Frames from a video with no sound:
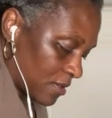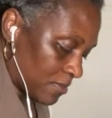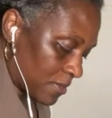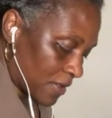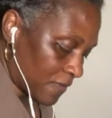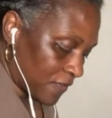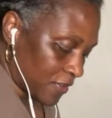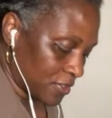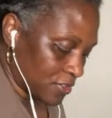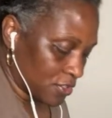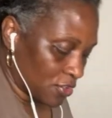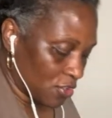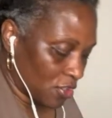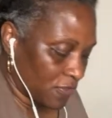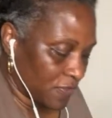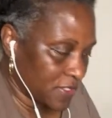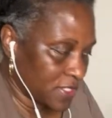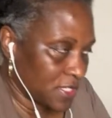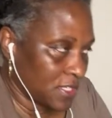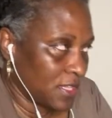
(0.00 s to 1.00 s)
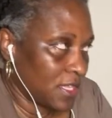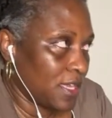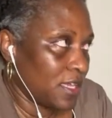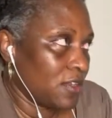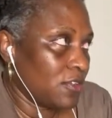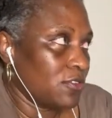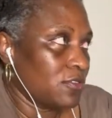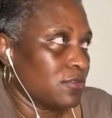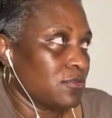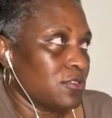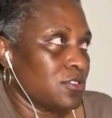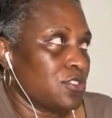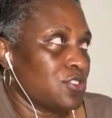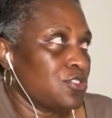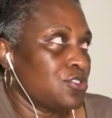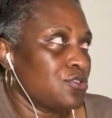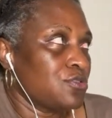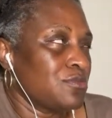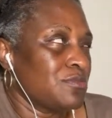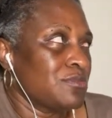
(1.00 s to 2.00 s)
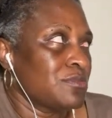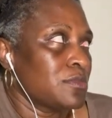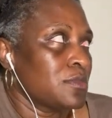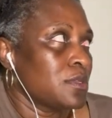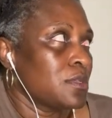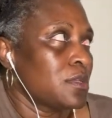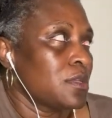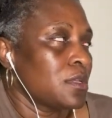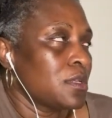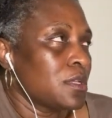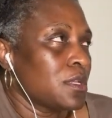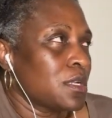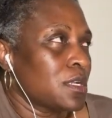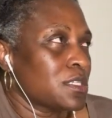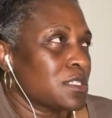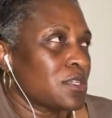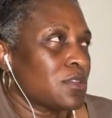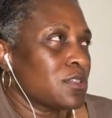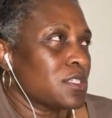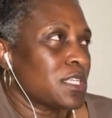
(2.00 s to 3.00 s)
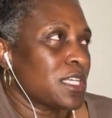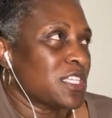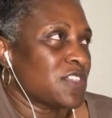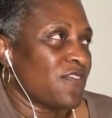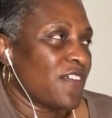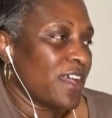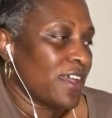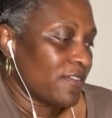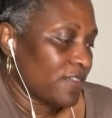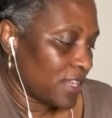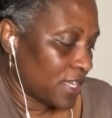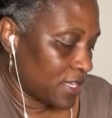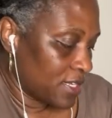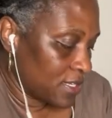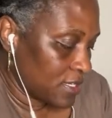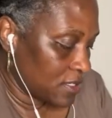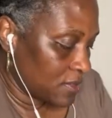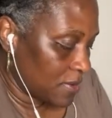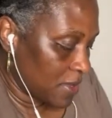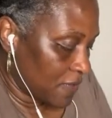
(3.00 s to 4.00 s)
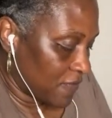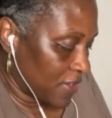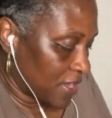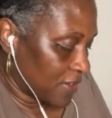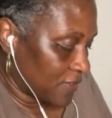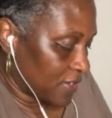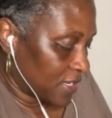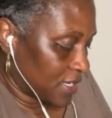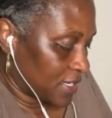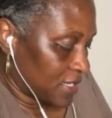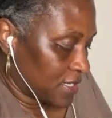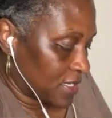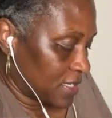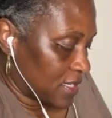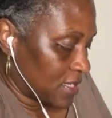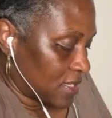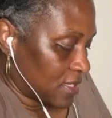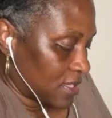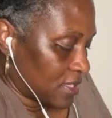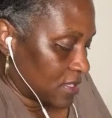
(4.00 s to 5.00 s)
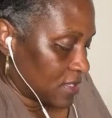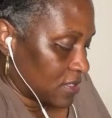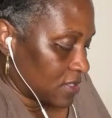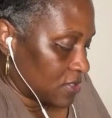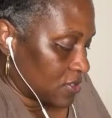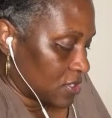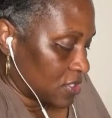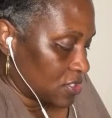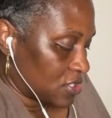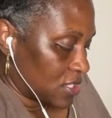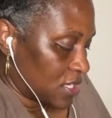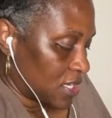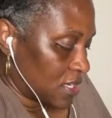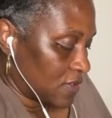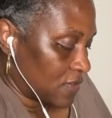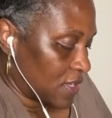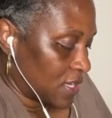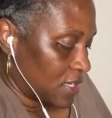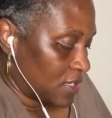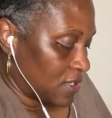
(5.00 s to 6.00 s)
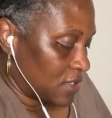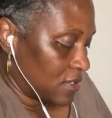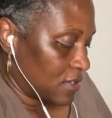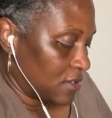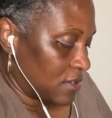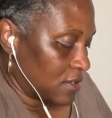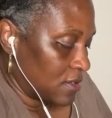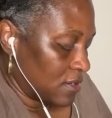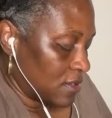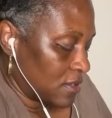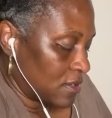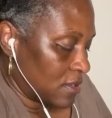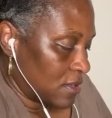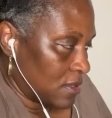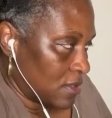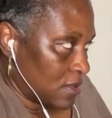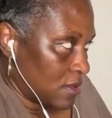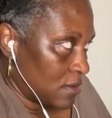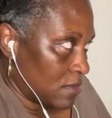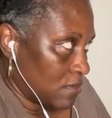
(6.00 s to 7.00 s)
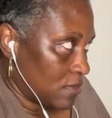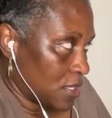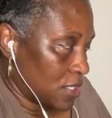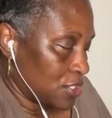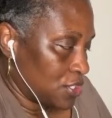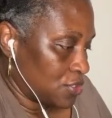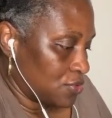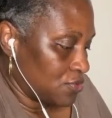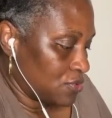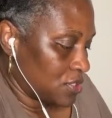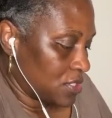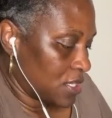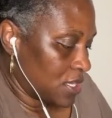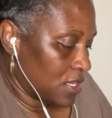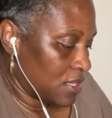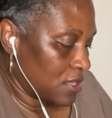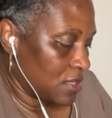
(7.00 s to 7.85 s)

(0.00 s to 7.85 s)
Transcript: my first harvest of that on, because it only takes 5 days, about 5 days. So I should have that in by Tuesday.